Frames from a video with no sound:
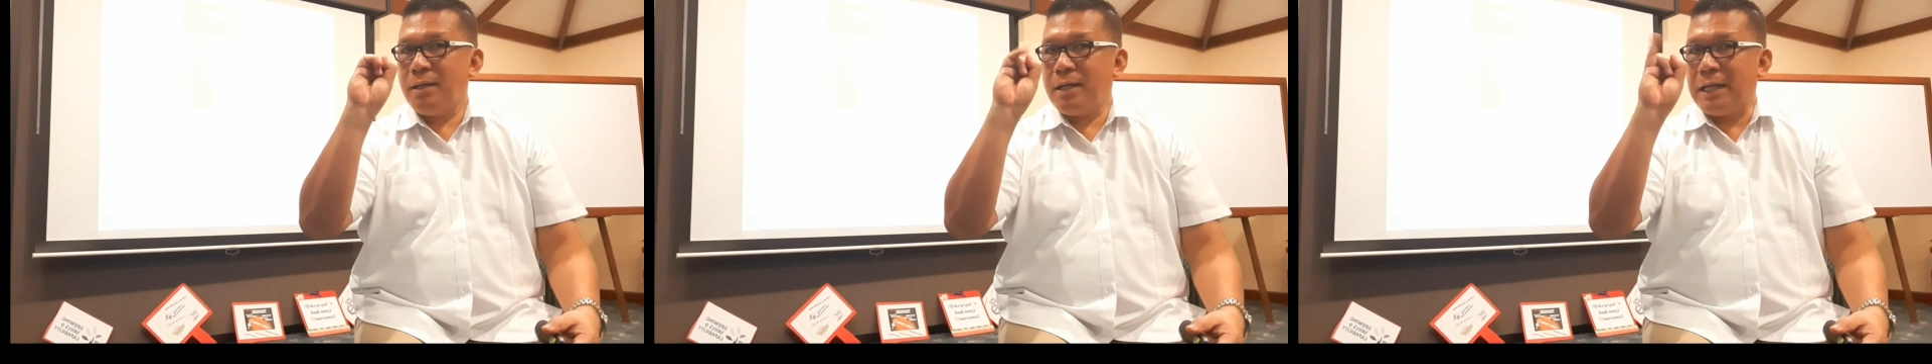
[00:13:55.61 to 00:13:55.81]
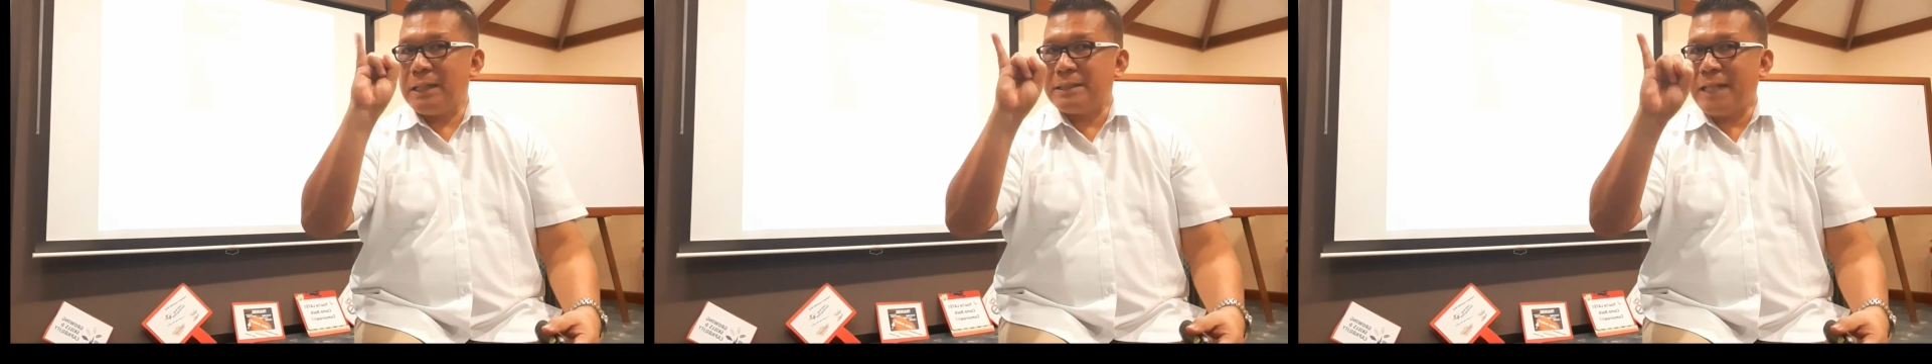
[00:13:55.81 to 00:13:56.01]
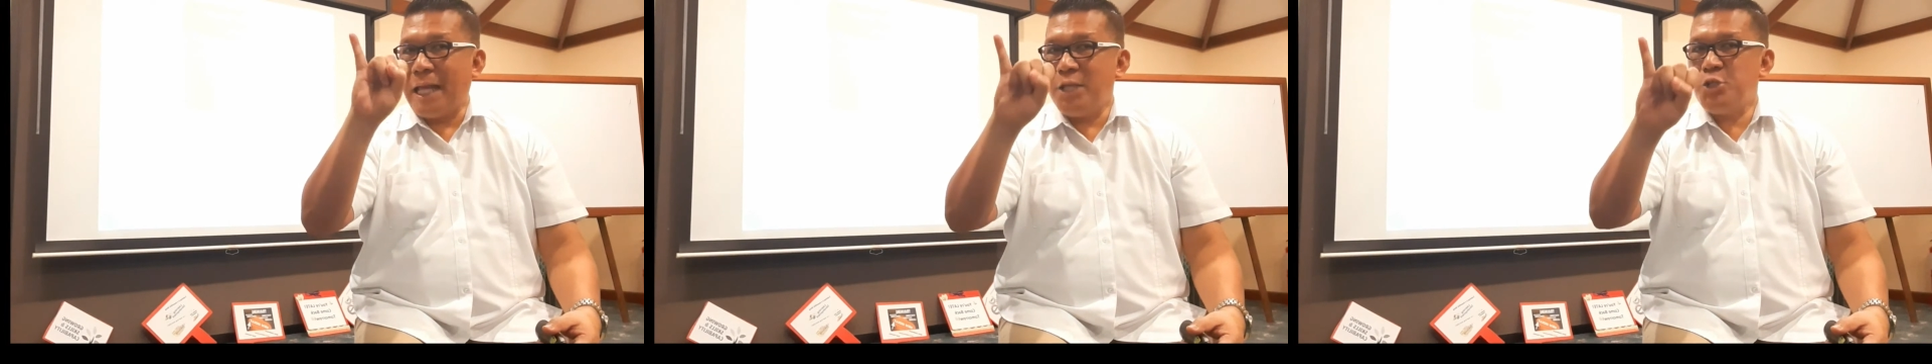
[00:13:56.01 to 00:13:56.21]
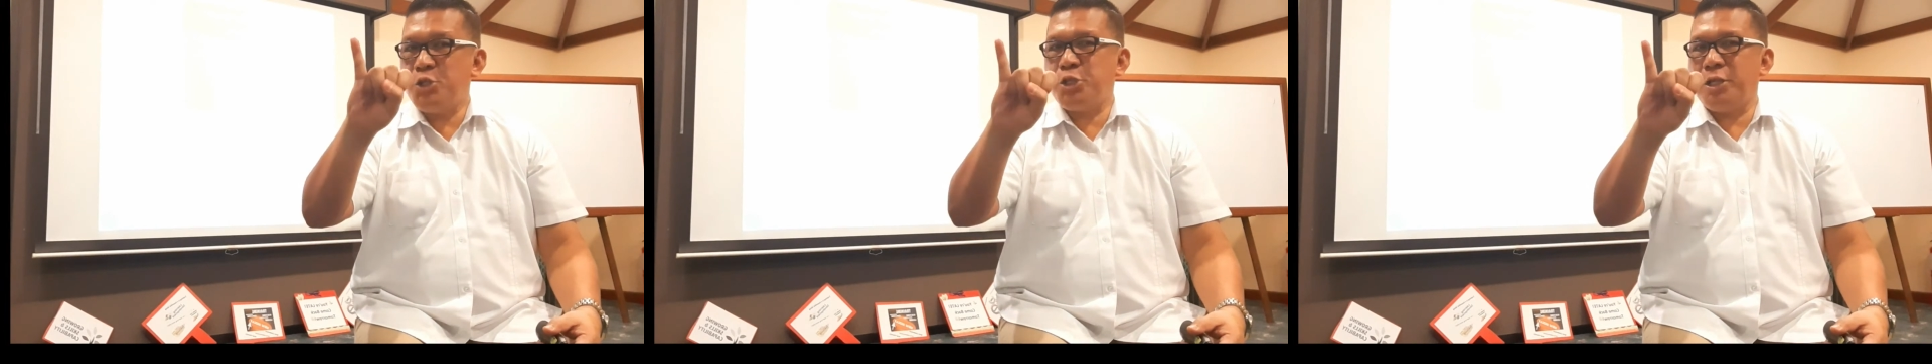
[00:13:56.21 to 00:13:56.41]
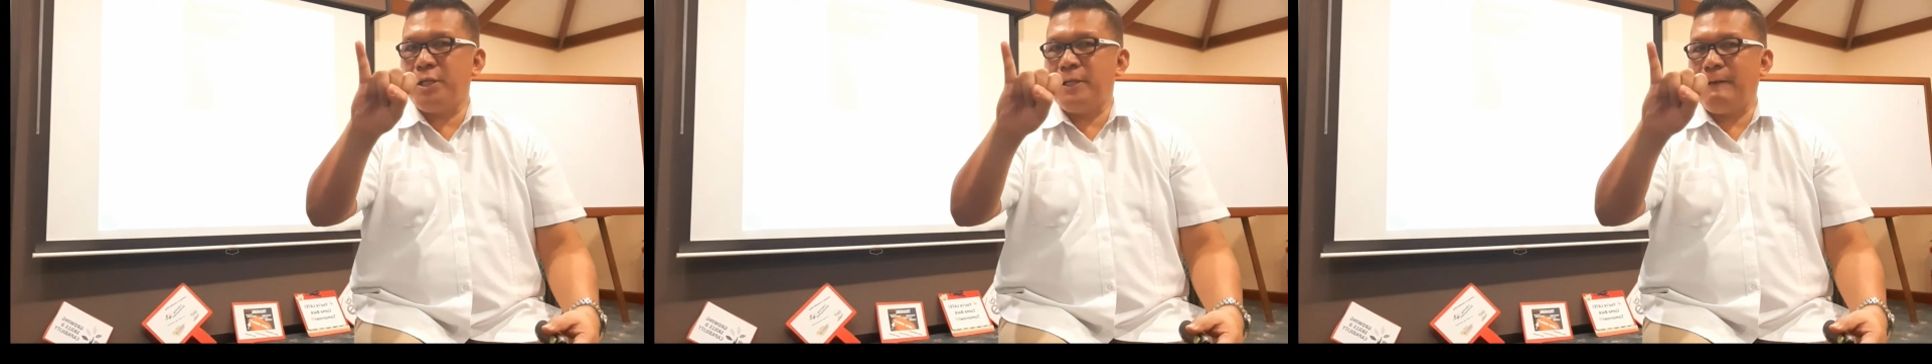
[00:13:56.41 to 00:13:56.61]

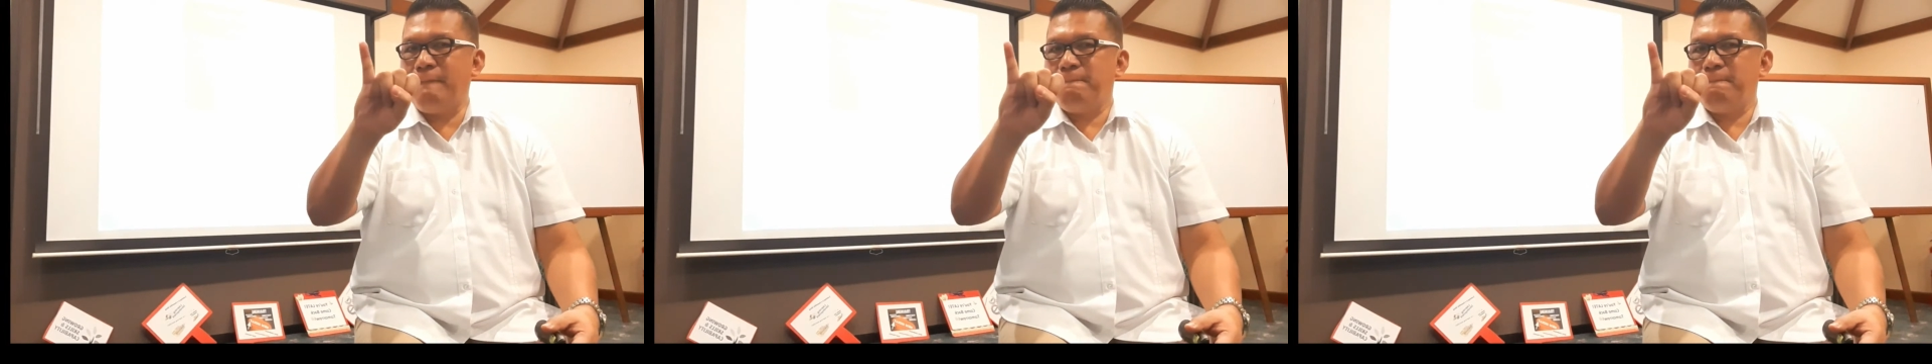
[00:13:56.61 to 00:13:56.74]
attention.